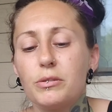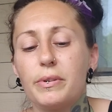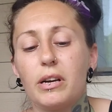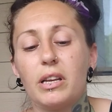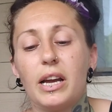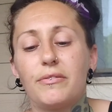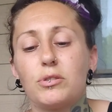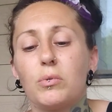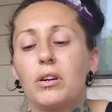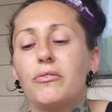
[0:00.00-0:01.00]
we really have
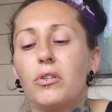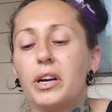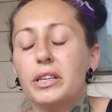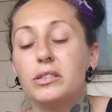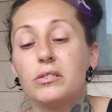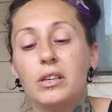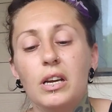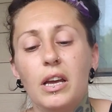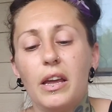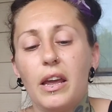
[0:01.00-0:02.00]
to work for it,
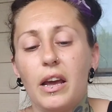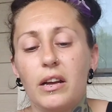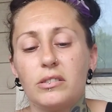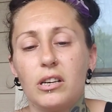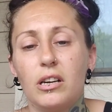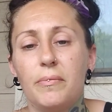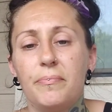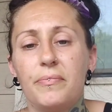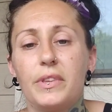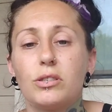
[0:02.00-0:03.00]
and
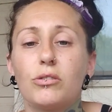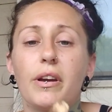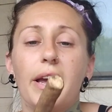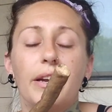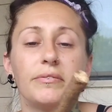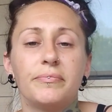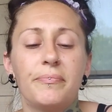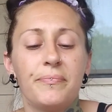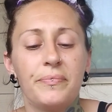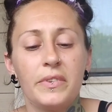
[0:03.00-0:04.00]
that's okay.
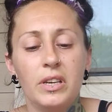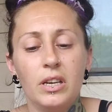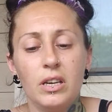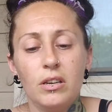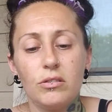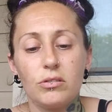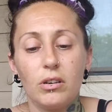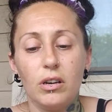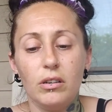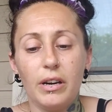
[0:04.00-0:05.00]
So
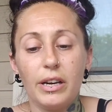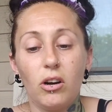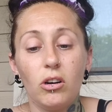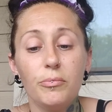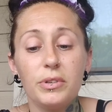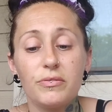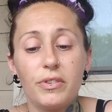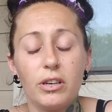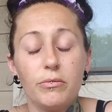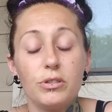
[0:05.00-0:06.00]
I hope this
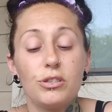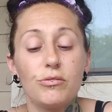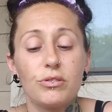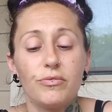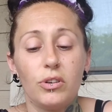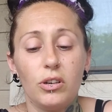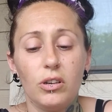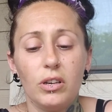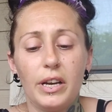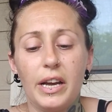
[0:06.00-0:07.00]
video was
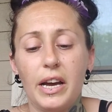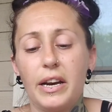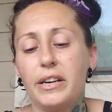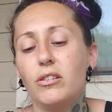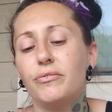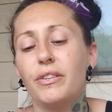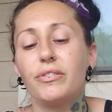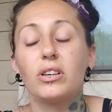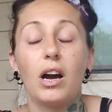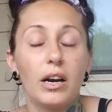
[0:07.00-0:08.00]
useful, and I know if I
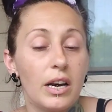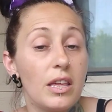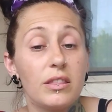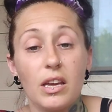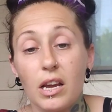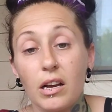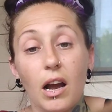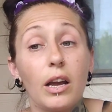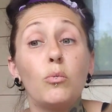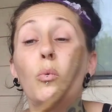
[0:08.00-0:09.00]
forgot anything,
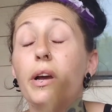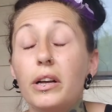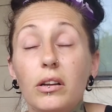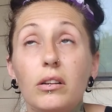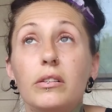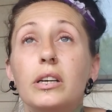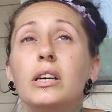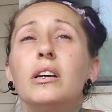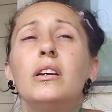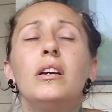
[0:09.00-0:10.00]
I'll
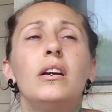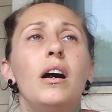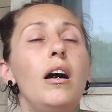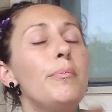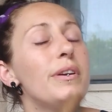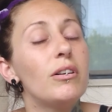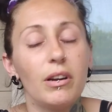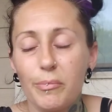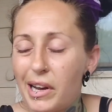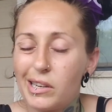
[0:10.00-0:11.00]
be
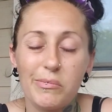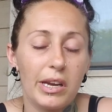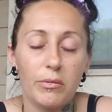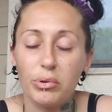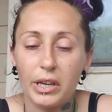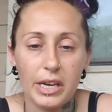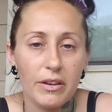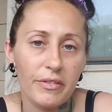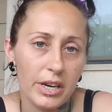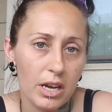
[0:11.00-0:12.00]
going back and making plenty
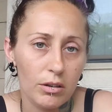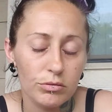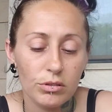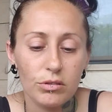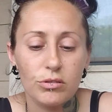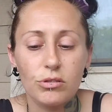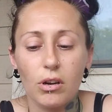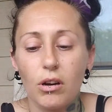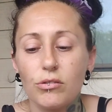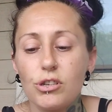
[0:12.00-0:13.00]
of videos.
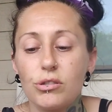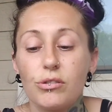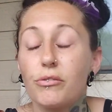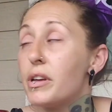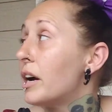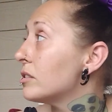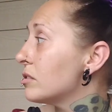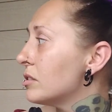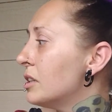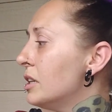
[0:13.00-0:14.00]
So just know that.